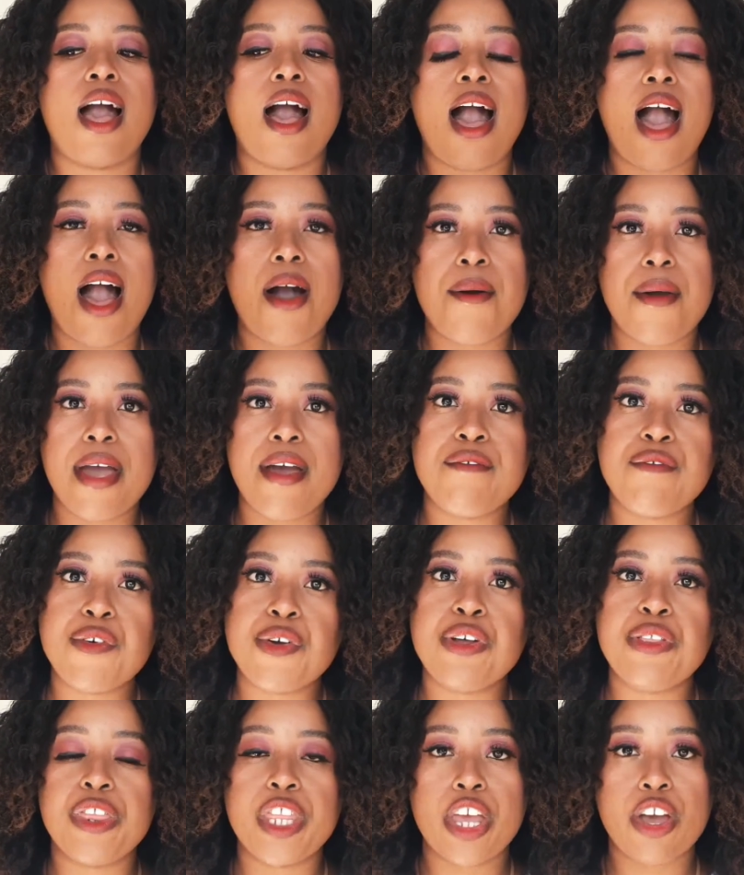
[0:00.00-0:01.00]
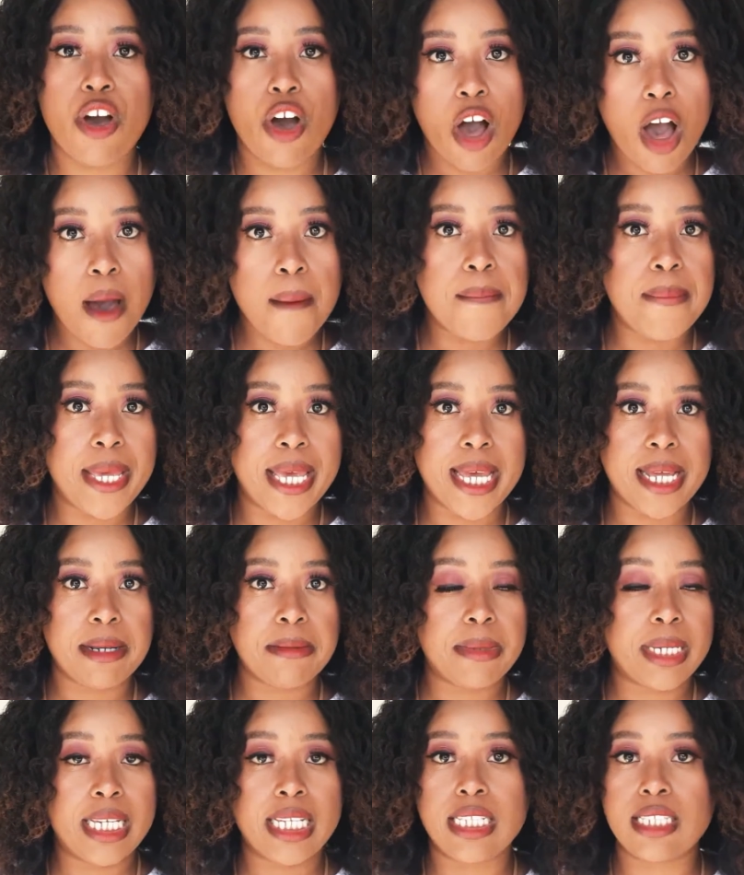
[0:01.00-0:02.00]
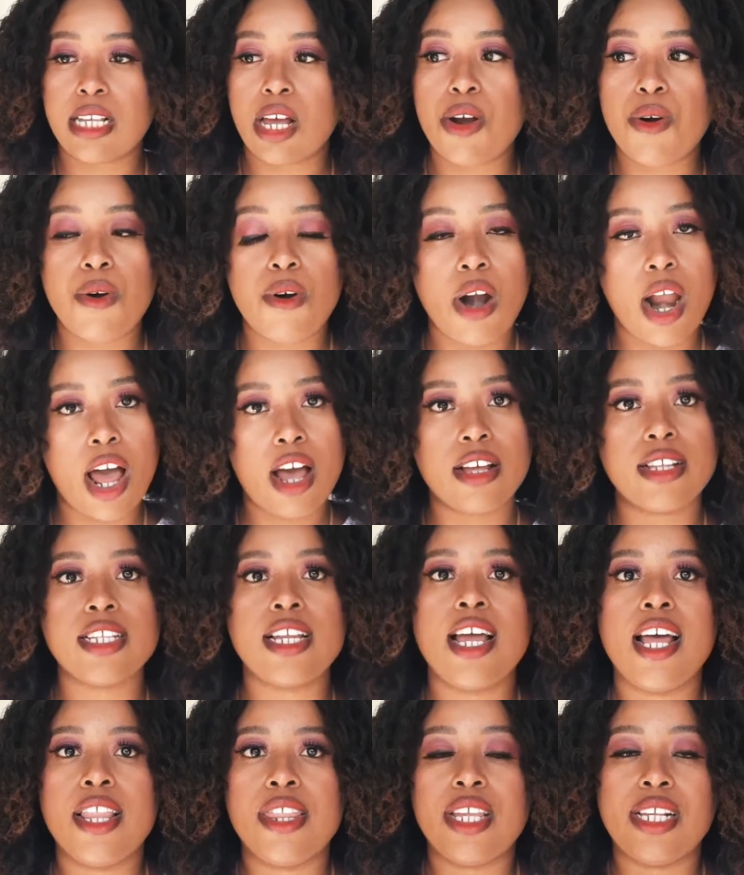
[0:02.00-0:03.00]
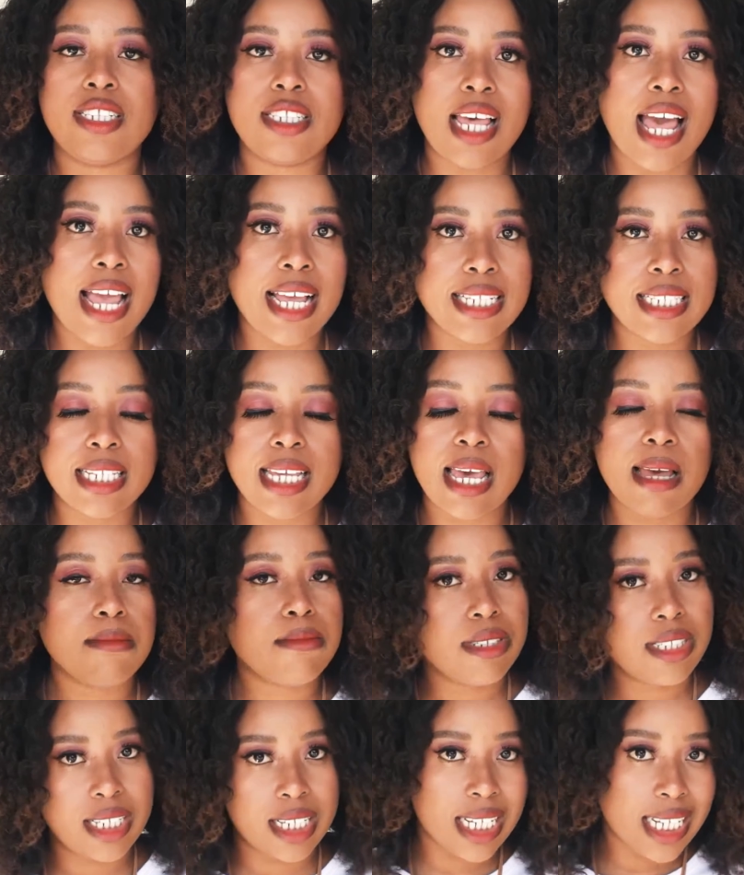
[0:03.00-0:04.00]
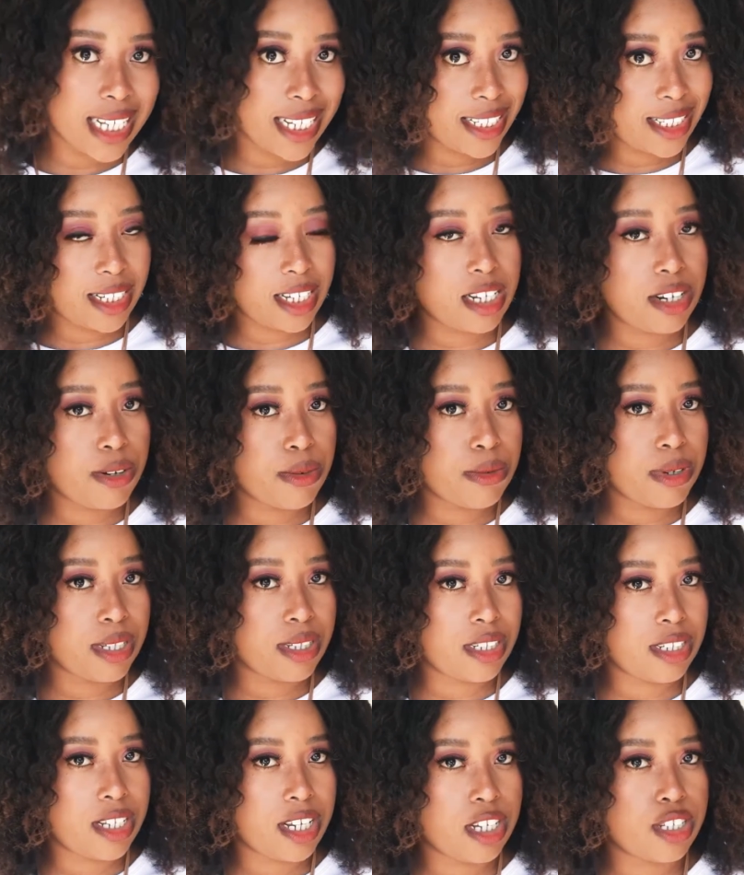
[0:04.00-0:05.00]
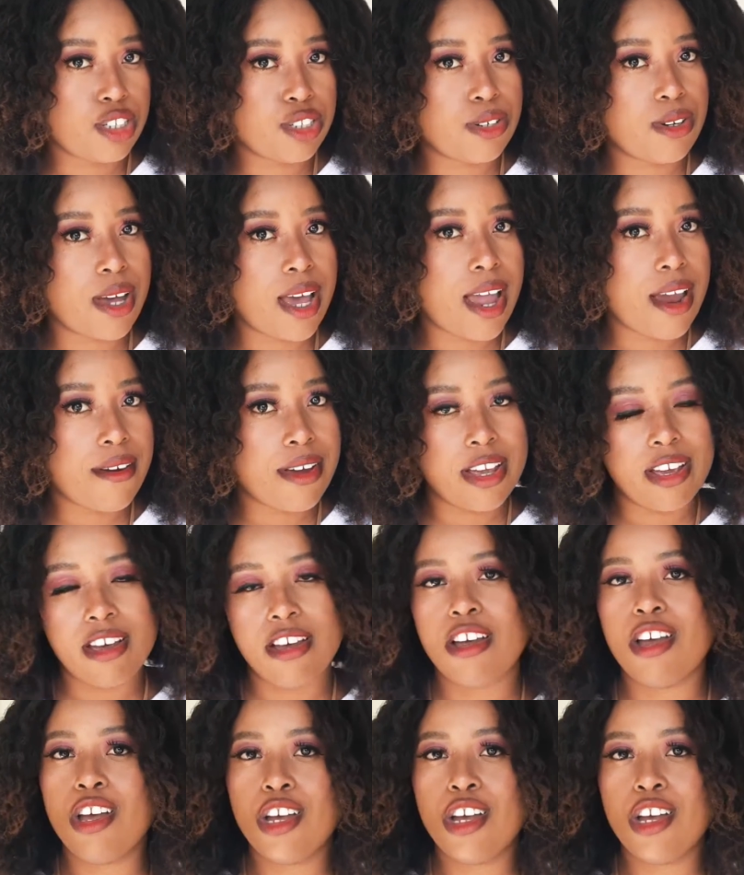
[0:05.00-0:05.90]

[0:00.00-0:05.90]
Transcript: However, there are B&Bs around. The science campus is in a residential area,